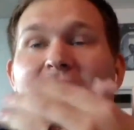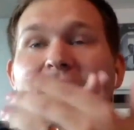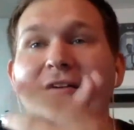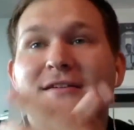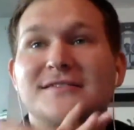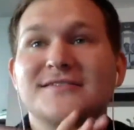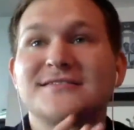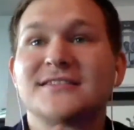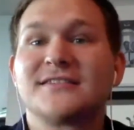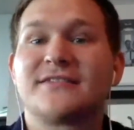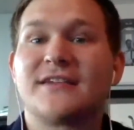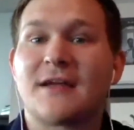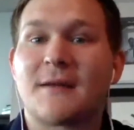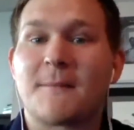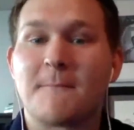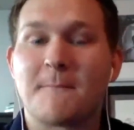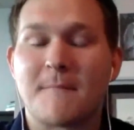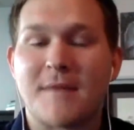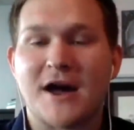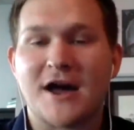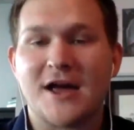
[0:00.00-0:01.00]
honestly think
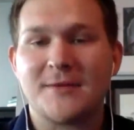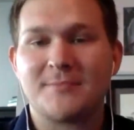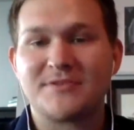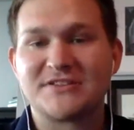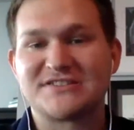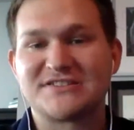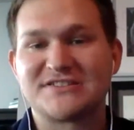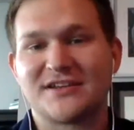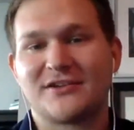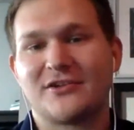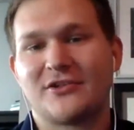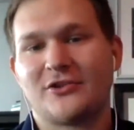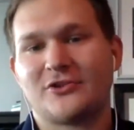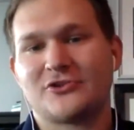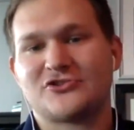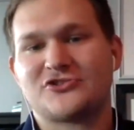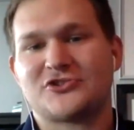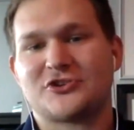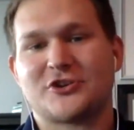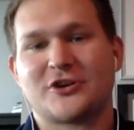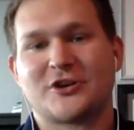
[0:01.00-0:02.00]
my particular
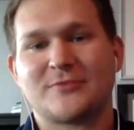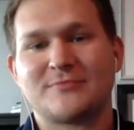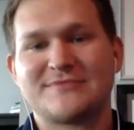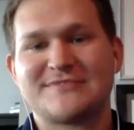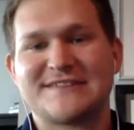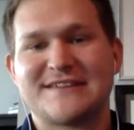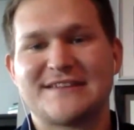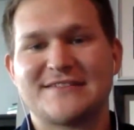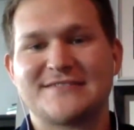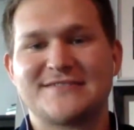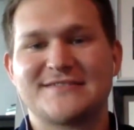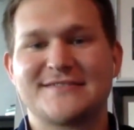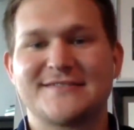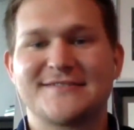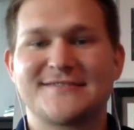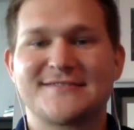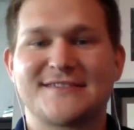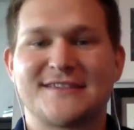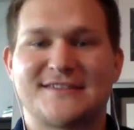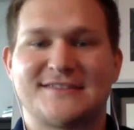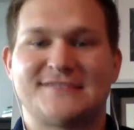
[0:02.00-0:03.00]

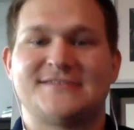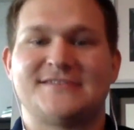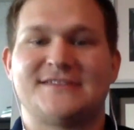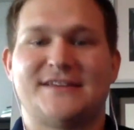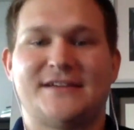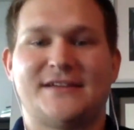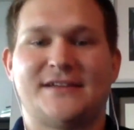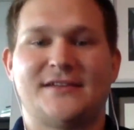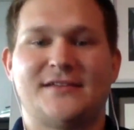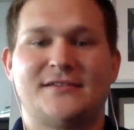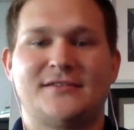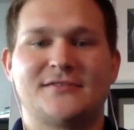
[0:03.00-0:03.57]
circumstances, it did.